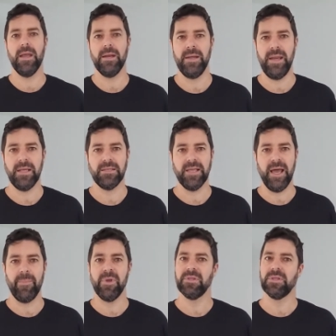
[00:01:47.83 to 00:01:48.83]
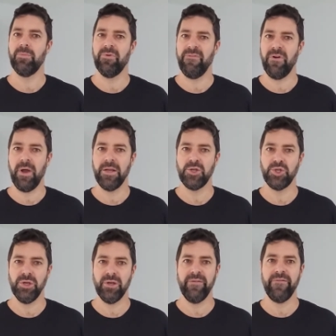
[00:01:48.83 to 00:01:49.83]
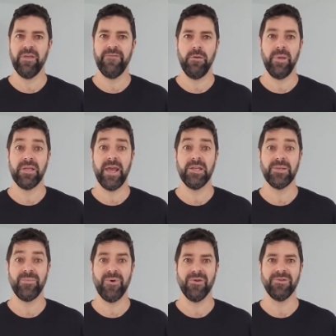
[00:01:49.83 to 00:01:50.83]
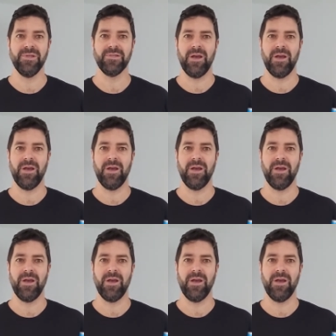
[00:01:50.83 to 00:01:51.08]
Next up, to provide sugar for the fermentation process,